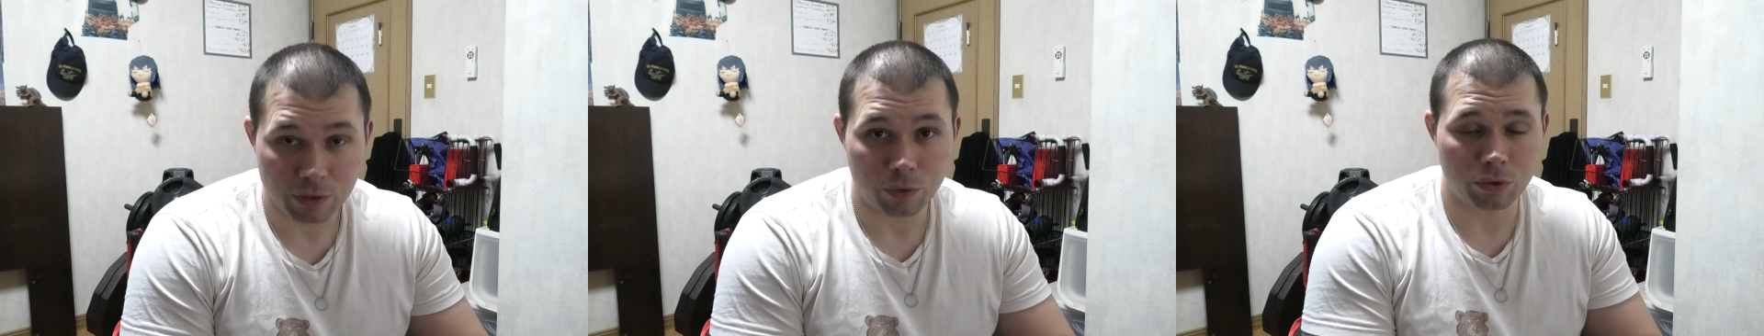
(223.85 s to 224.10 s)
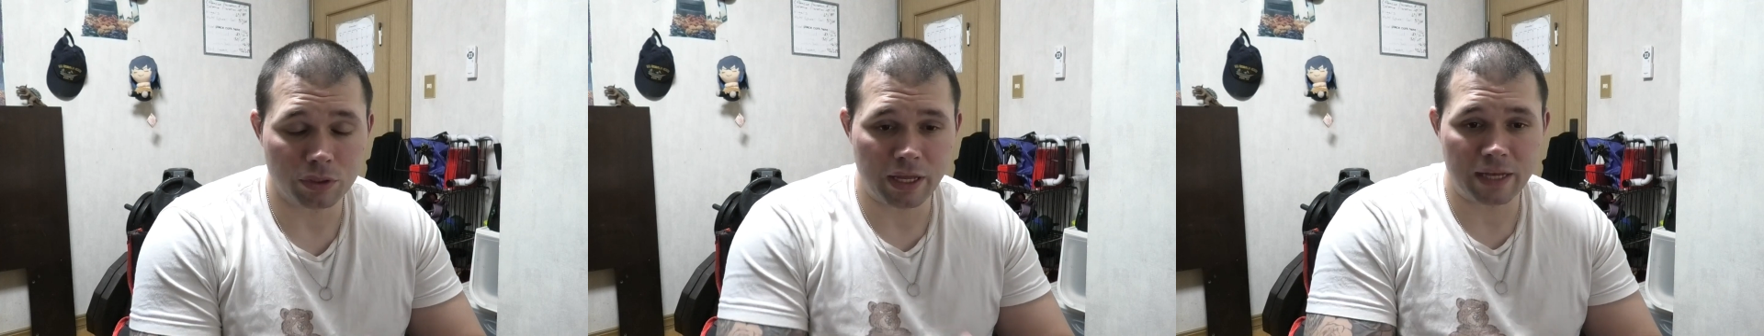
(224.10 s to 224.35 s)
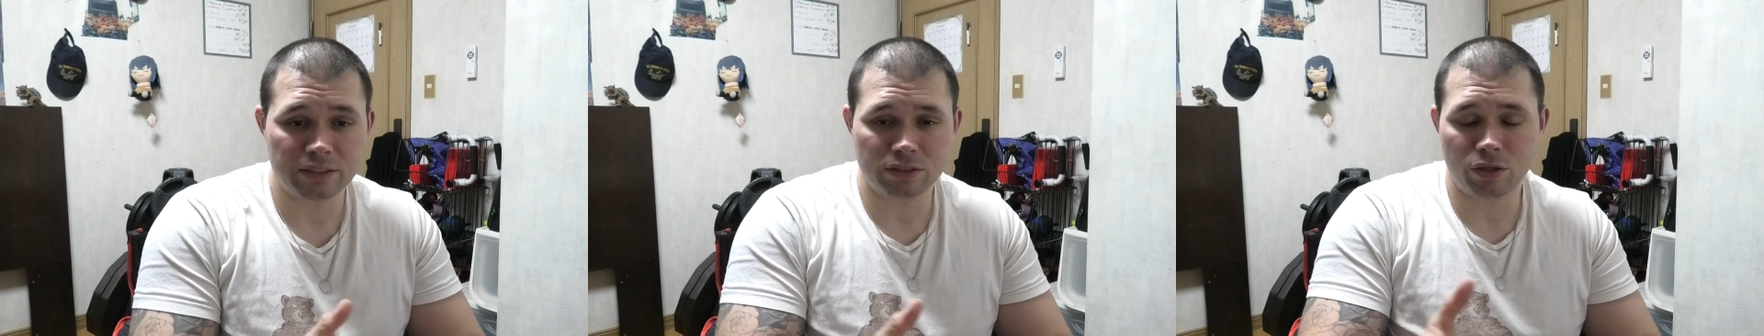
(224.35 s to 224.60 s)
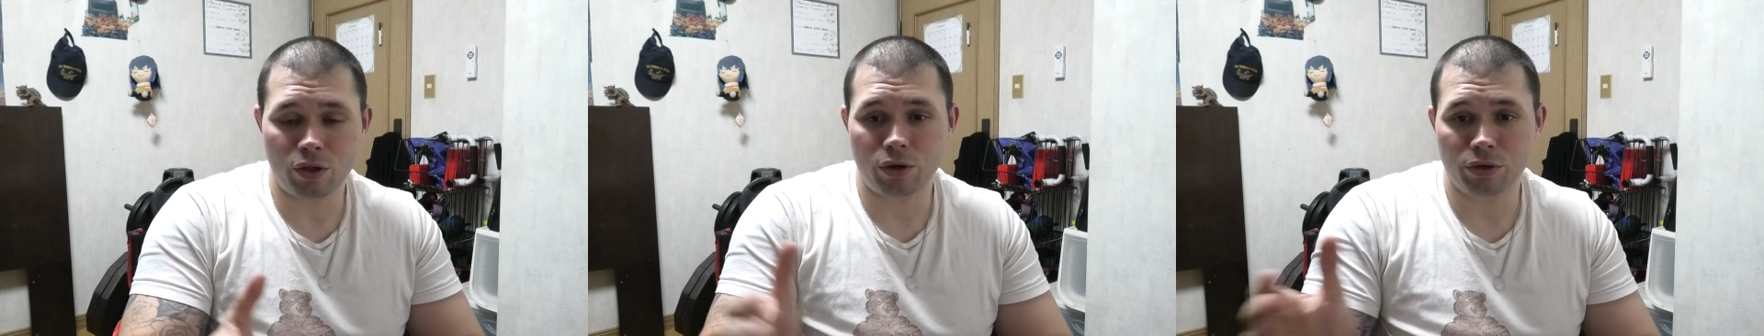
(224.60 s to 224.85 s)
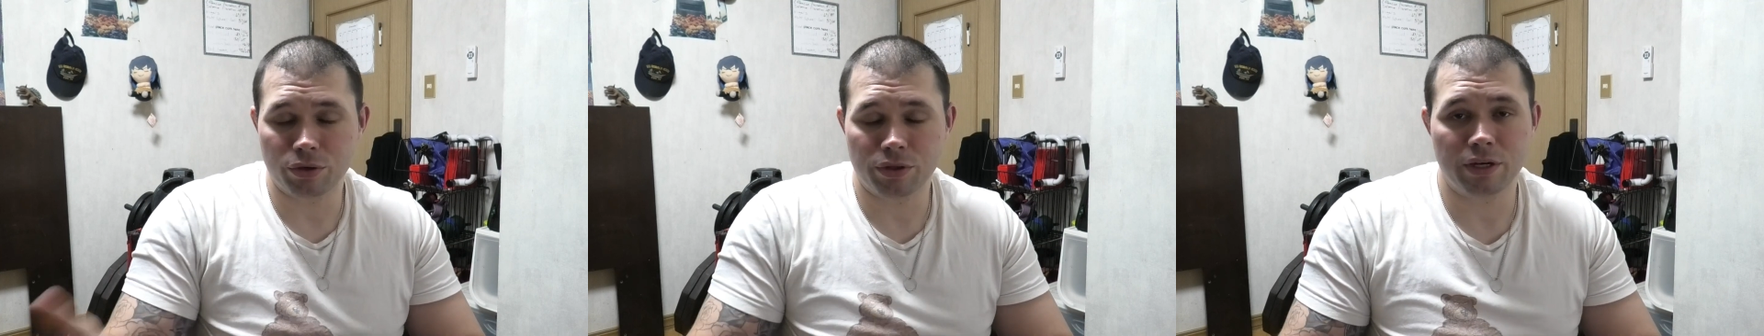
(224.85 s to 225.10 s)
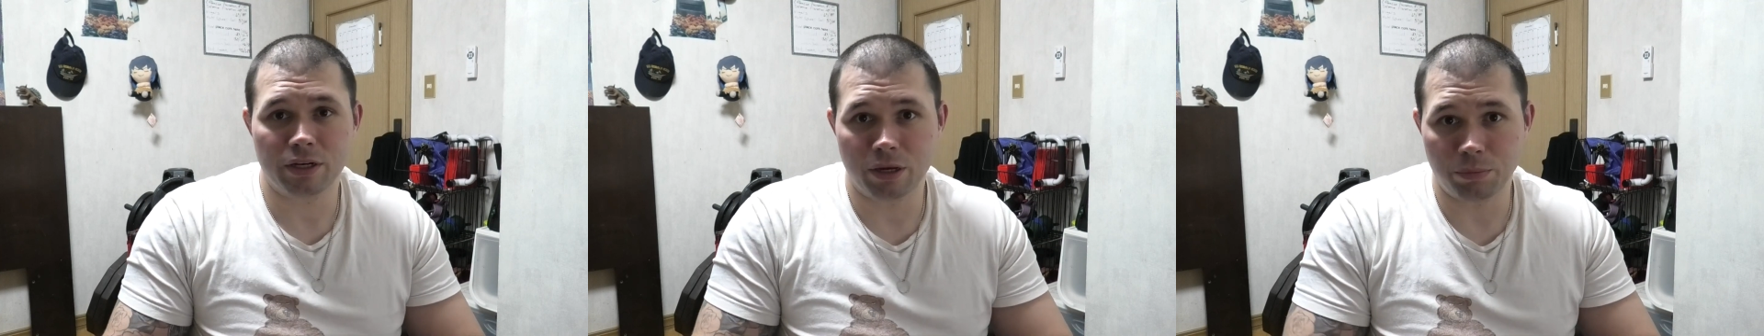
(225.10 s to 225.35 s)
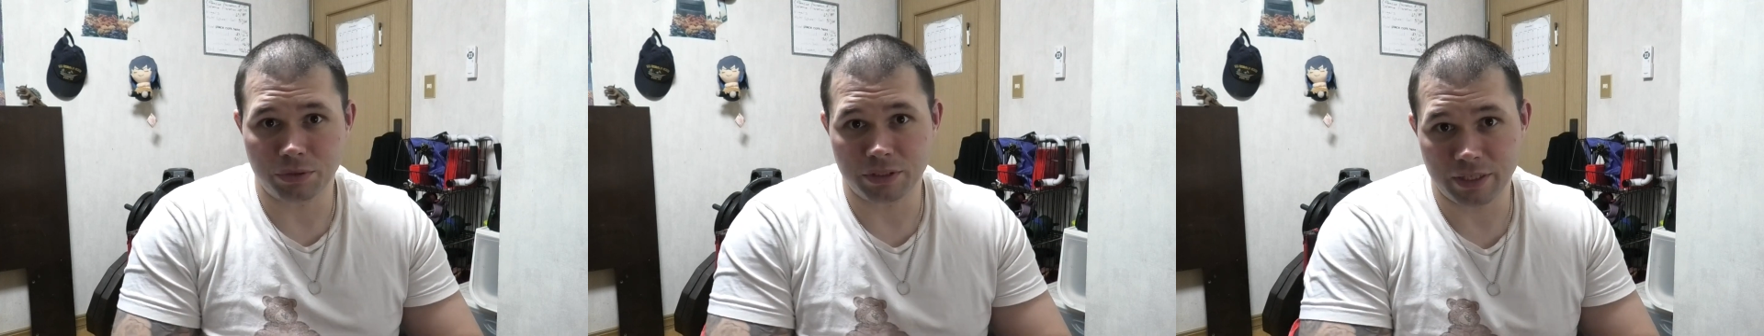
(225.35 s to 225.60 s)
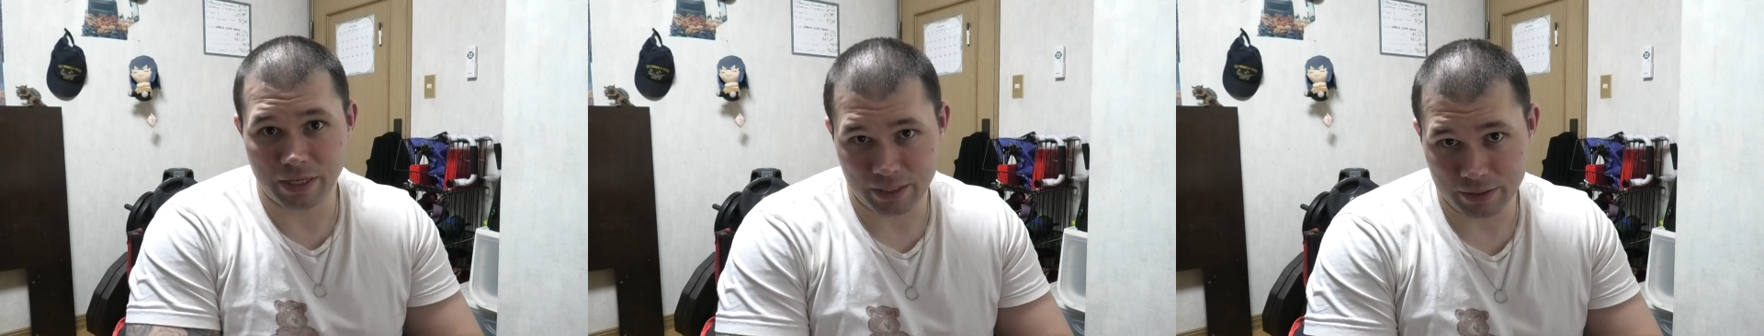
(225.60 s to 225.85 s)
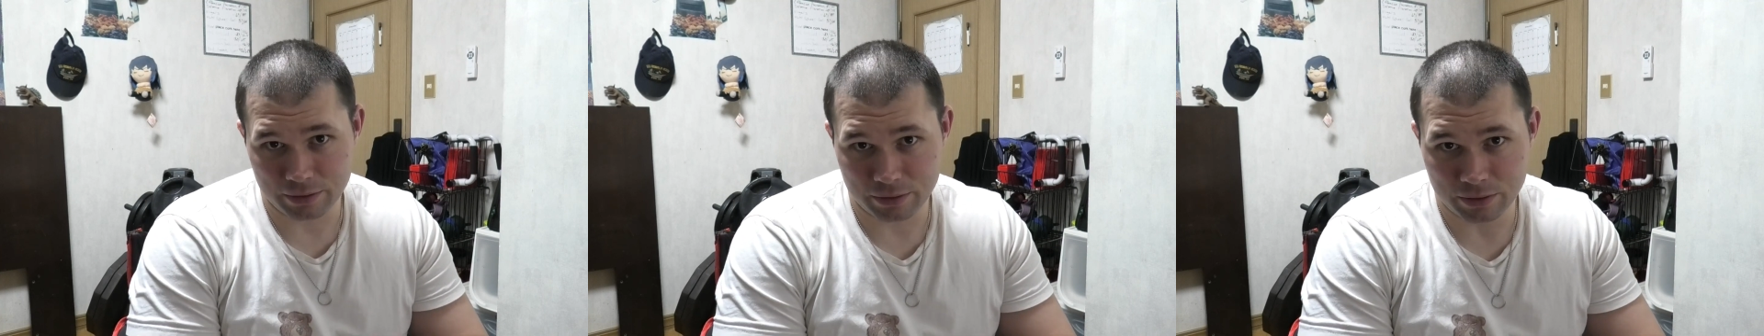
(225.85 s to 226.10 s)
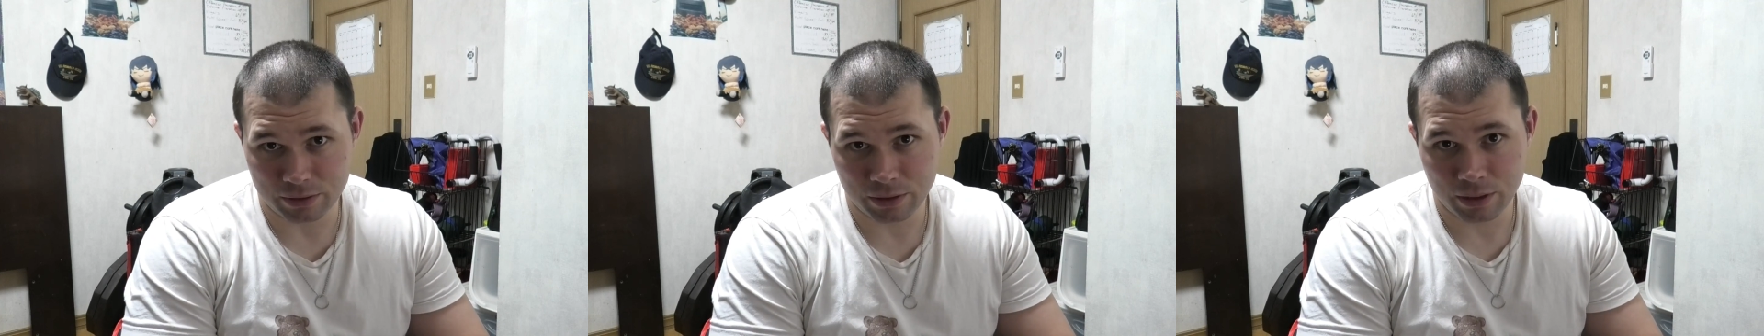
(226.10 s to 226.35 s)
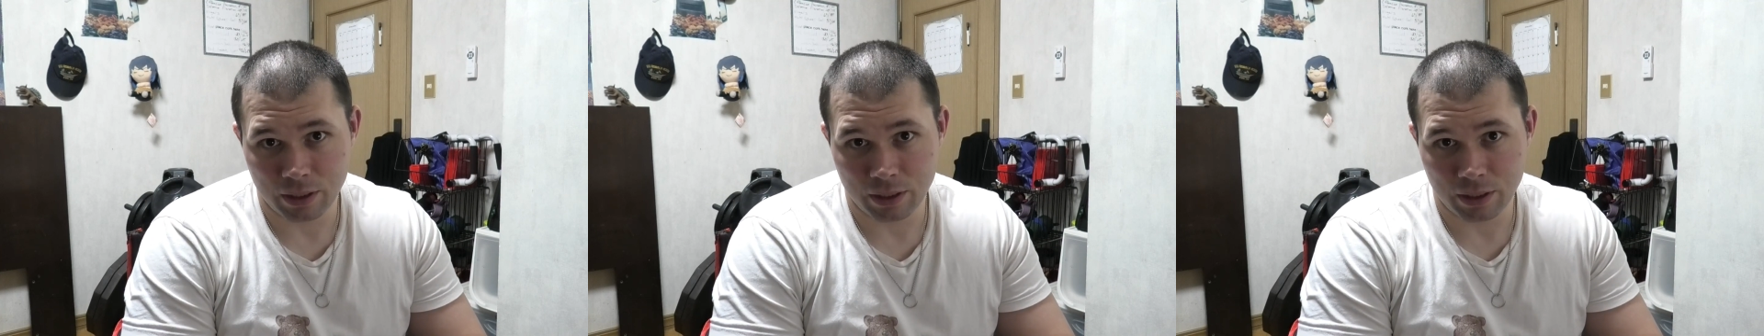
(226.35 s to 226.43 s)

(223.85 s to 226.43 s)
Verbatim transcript: or lasts longer than a couple of days,